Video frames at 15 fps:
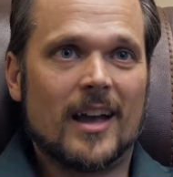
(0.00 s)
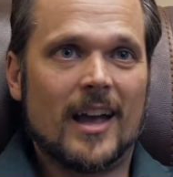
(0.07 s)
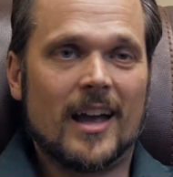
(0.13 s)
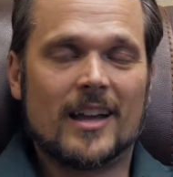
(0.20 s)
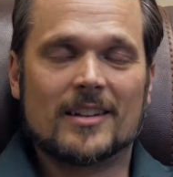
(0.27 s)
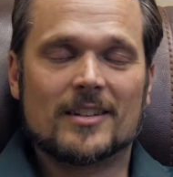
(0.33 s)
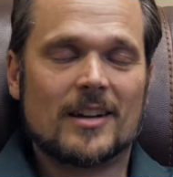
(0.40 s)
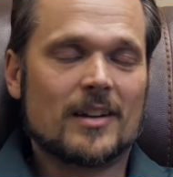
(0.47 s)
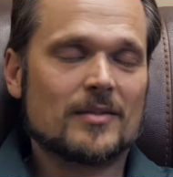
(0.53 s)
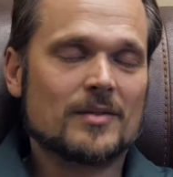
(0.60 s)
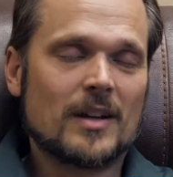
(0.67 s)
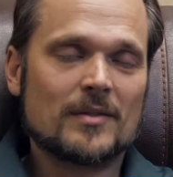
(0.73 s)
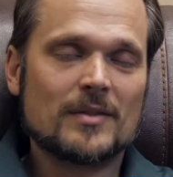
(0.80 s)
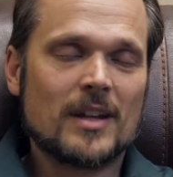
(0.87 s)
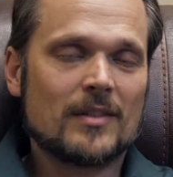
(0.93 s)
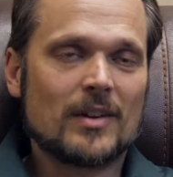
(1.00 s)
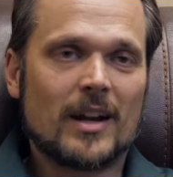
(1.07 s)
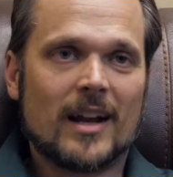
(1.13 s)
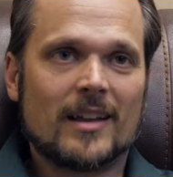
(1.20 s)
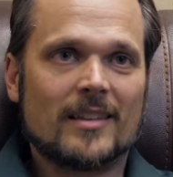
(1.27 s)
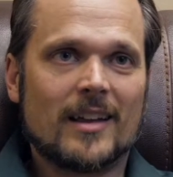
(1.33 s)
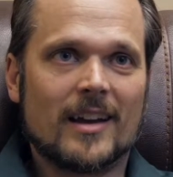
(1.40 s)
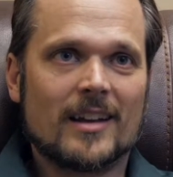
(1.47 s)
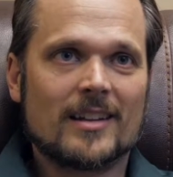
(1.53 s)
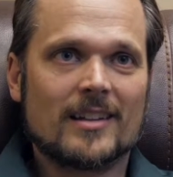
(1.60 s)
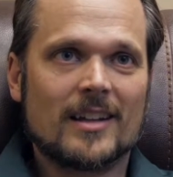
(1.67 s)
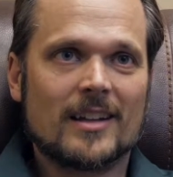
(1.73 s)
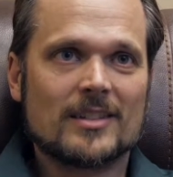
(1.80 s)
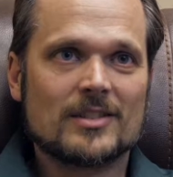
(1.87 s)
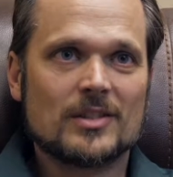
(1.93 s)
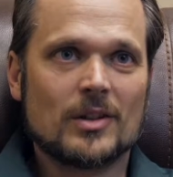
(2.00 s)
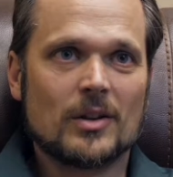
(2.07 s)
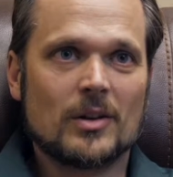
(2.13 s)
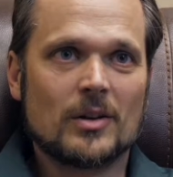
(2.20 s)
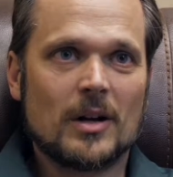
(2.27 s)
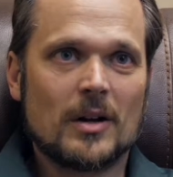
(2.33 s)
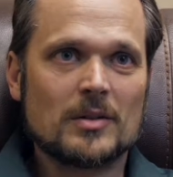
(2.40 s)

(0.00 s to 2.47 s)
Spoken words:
And I've never had that. And so